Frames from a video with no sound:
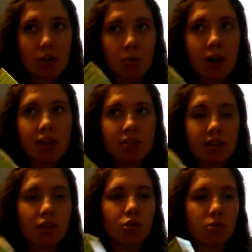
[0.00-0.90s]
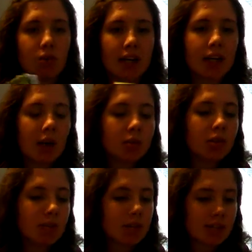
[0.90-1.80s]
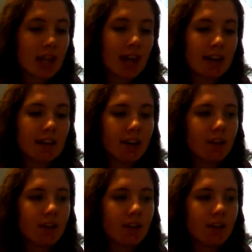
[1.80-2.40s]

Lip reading: quite serious with when it comes to my skin.